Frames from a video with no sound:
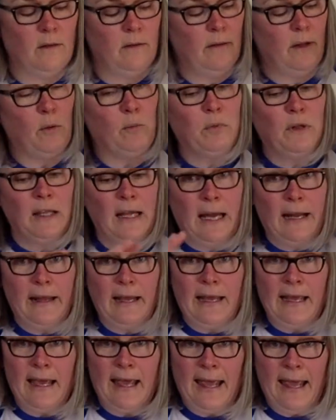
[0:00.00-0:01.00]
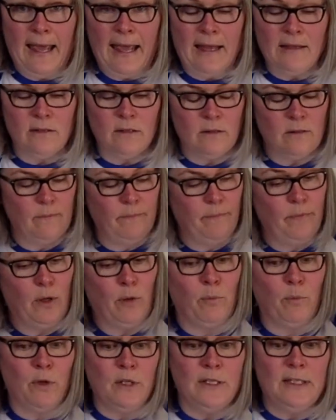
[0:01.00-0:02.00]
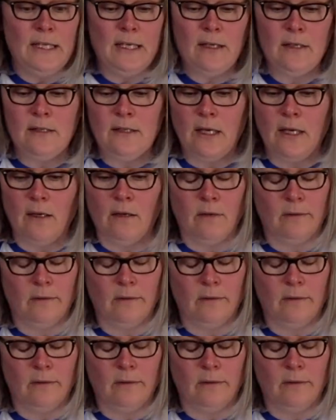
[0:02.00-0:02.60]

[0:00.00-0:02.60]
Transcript: They're planning ahead. They're predicting.